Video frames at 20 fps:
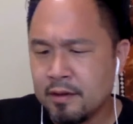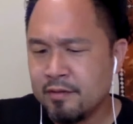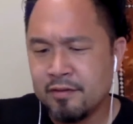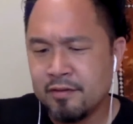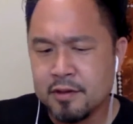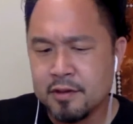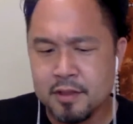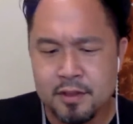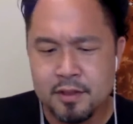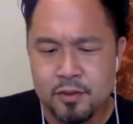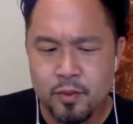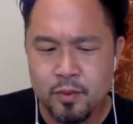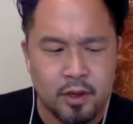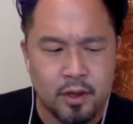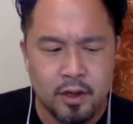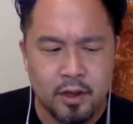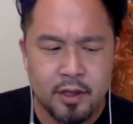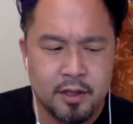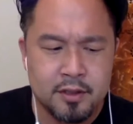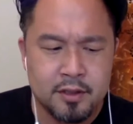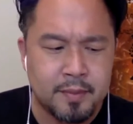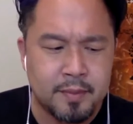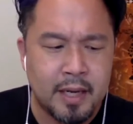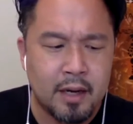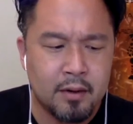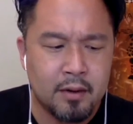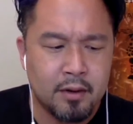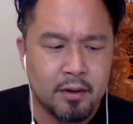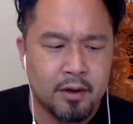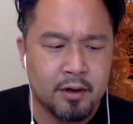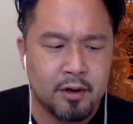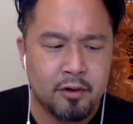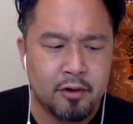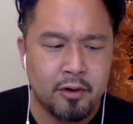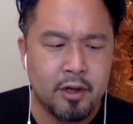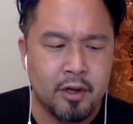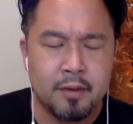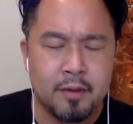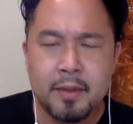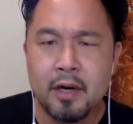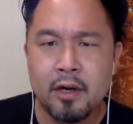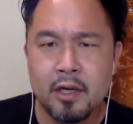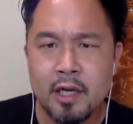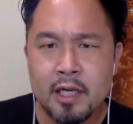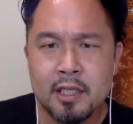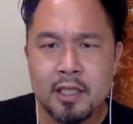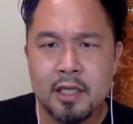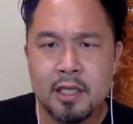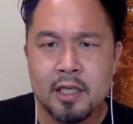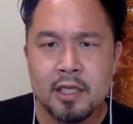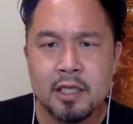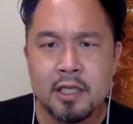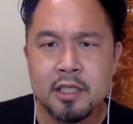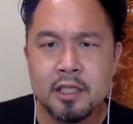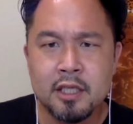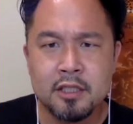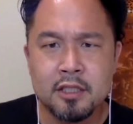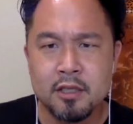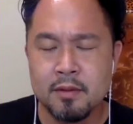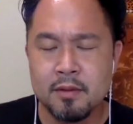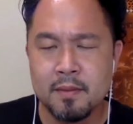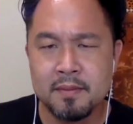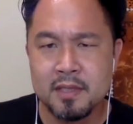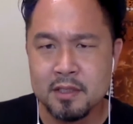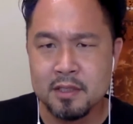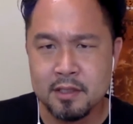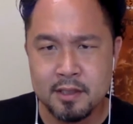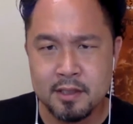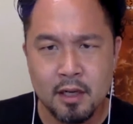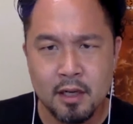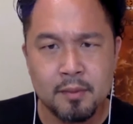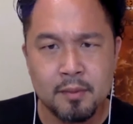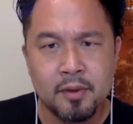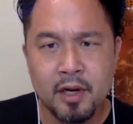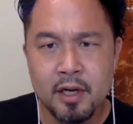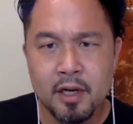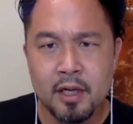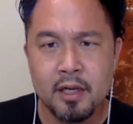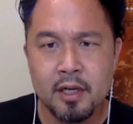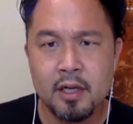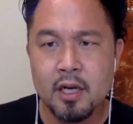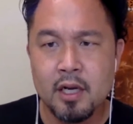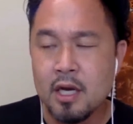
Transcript: for instance, with our kids about their Korean-American identity, teaching them to celebrate it,